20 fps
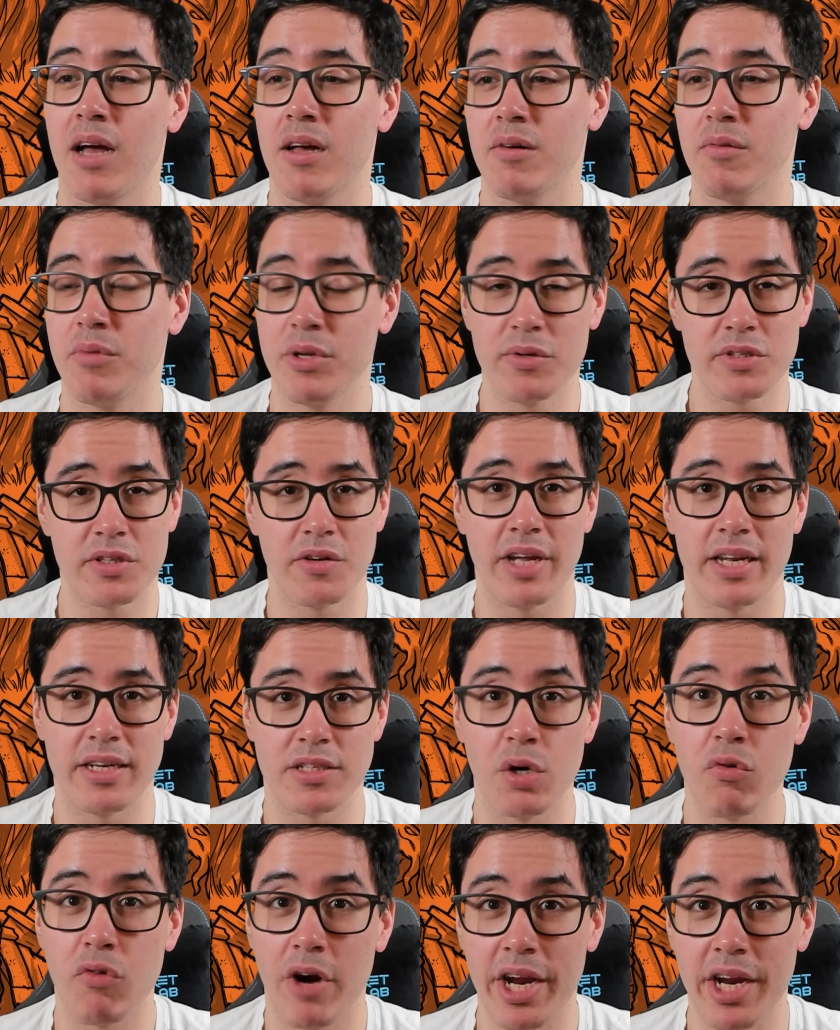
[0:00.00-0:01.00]
we also get
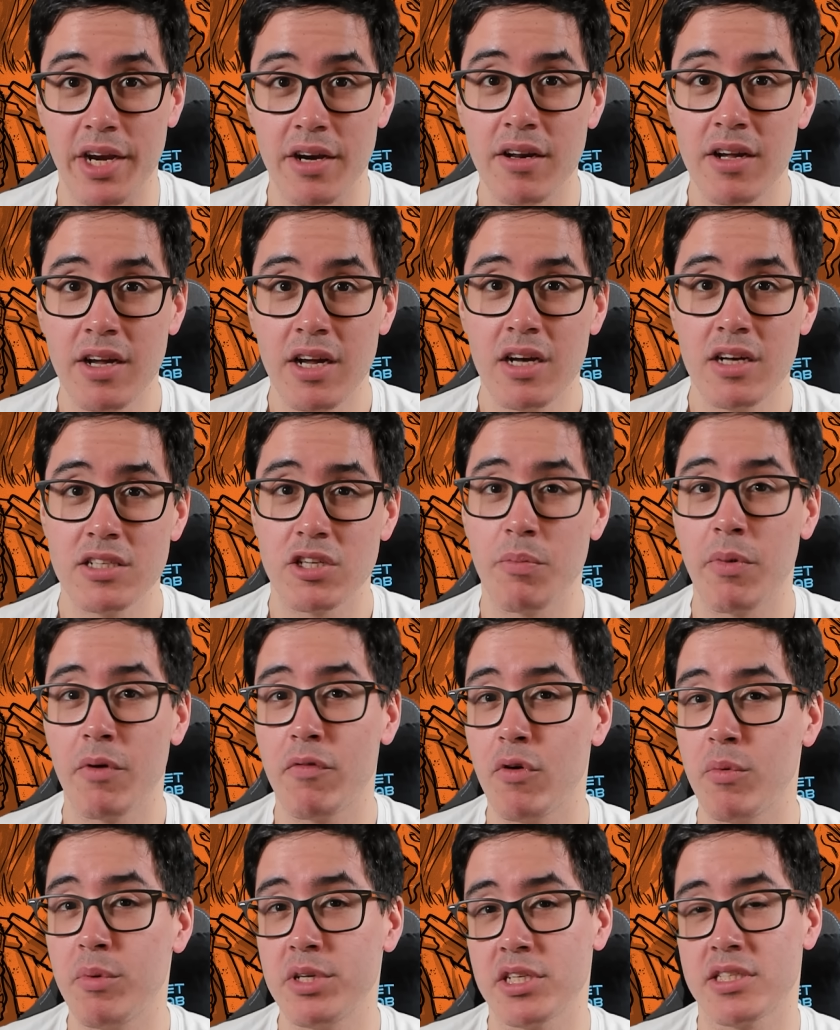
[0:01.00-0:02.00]
terrain. So
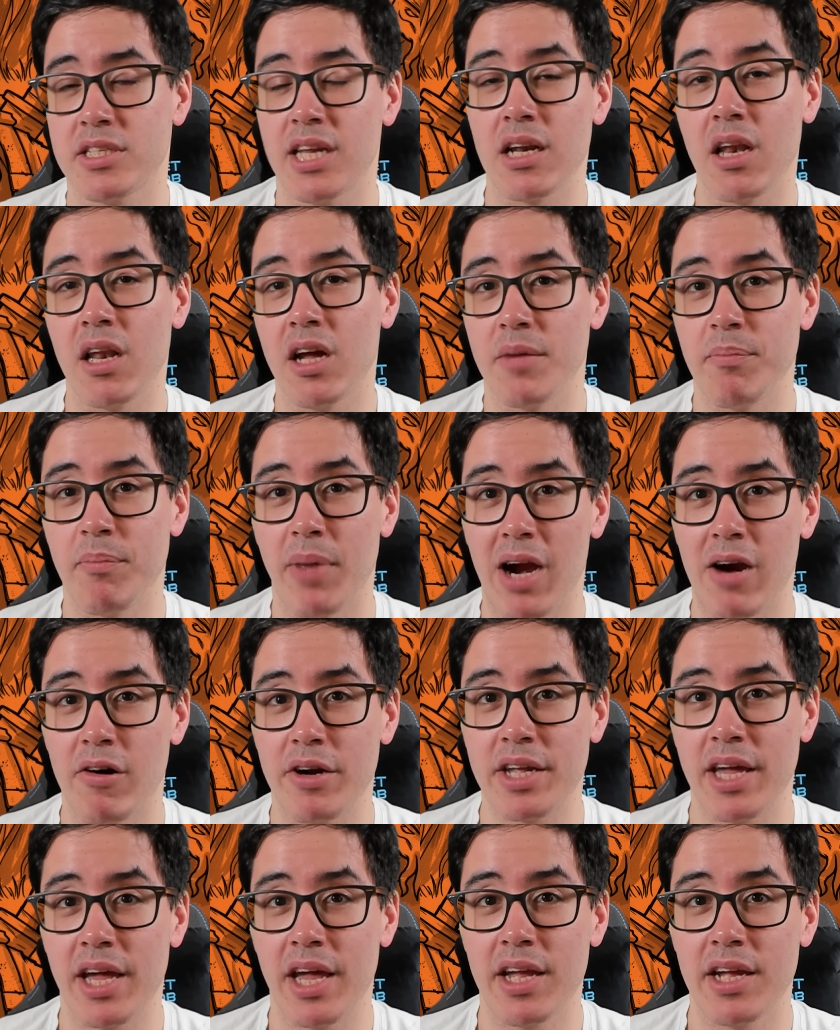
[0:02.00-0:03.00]
before we just had light
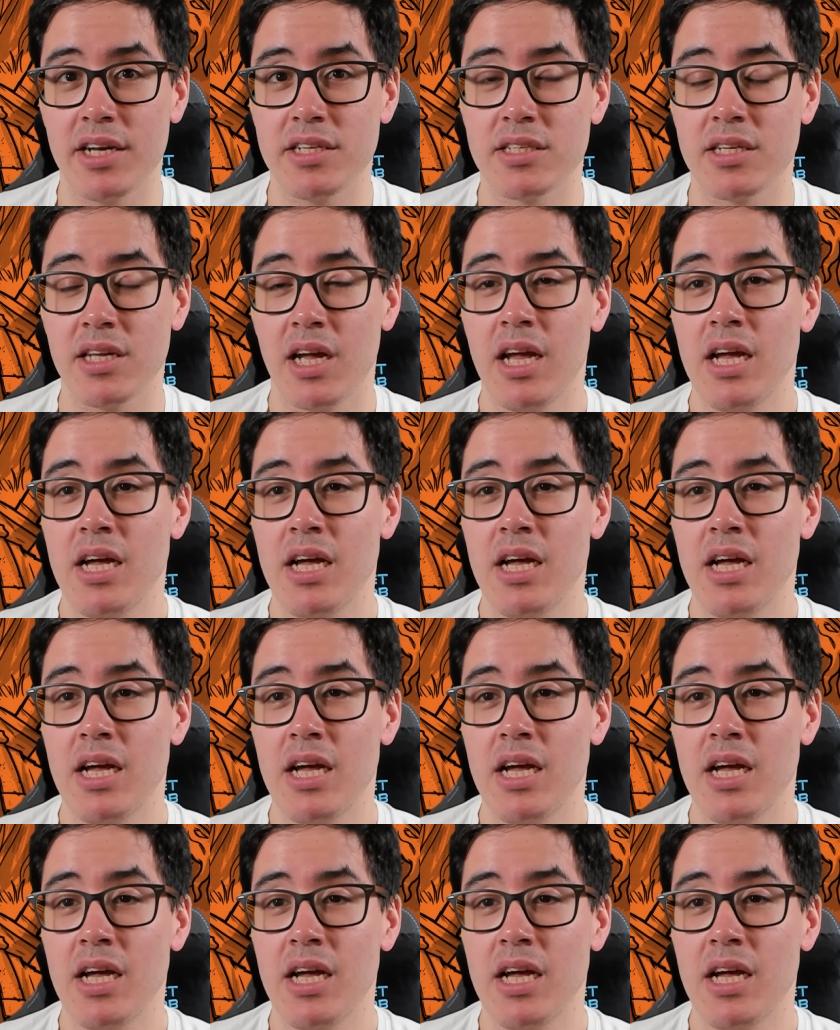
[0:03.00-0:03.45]
barricades.